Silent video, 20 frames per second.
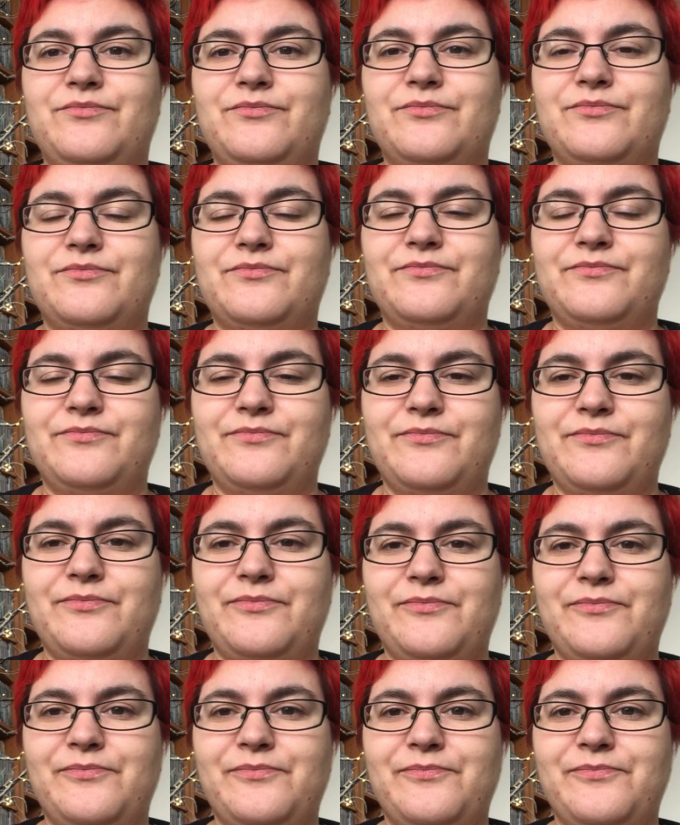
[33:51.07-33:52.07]

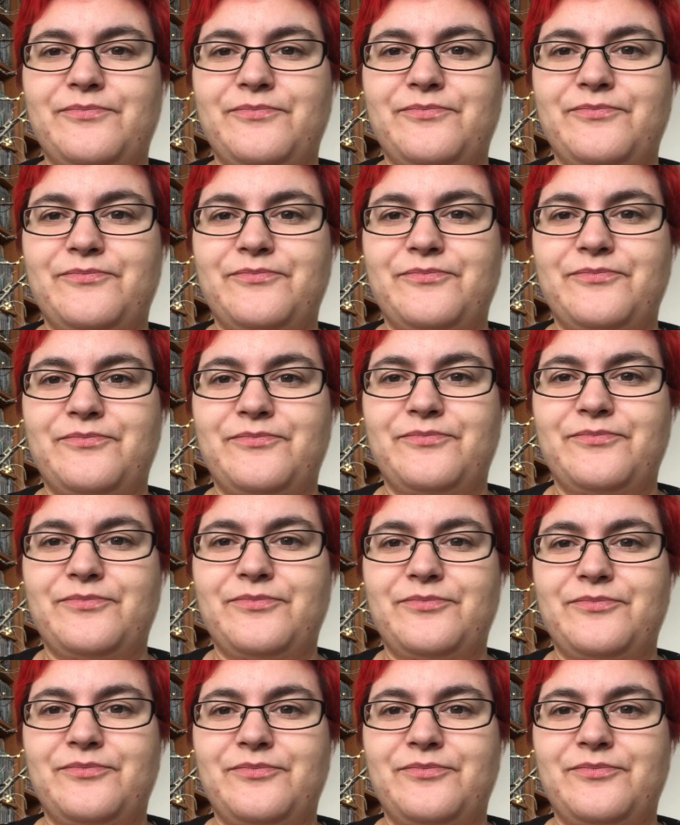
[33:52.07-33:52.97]
No one is speaking in this clip.